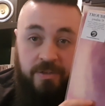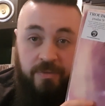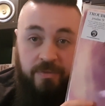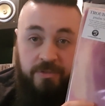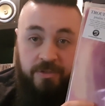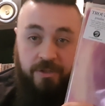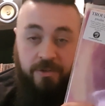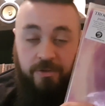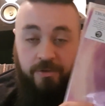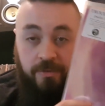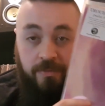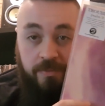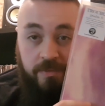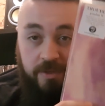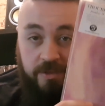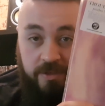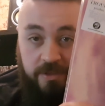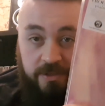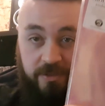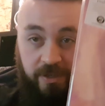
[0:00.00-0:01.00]
obviously not.
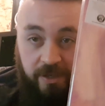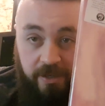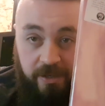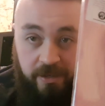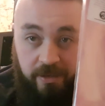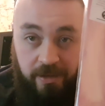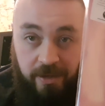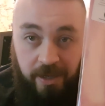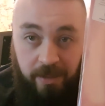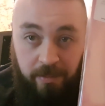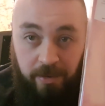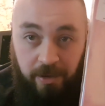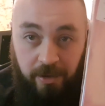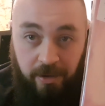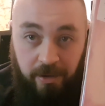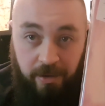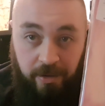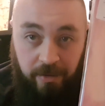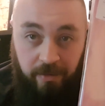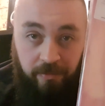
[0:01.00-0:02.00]
This is a
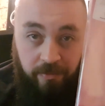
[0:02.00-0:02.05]
Hammerheart